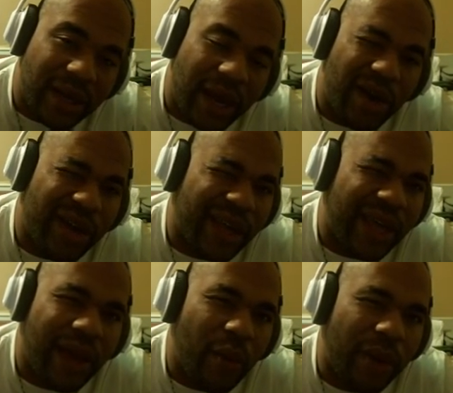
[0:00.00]
And I heard
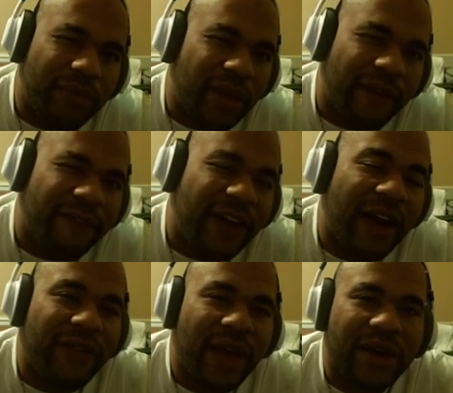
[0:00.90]
it went up to like
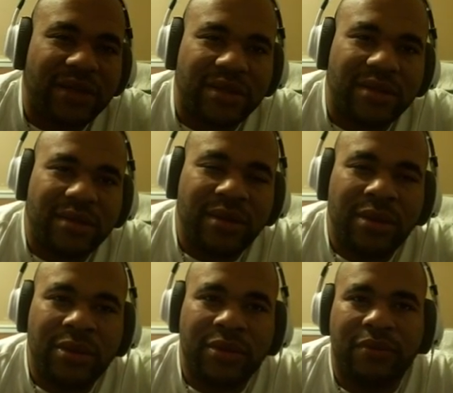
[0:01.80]

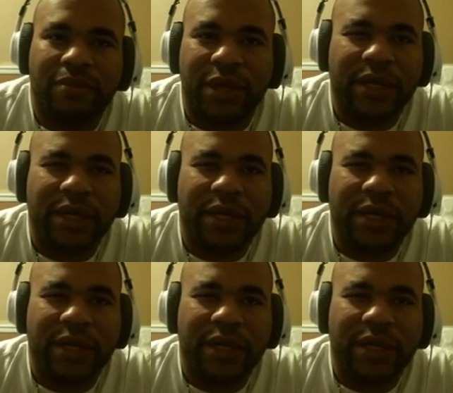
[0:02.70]
5,000.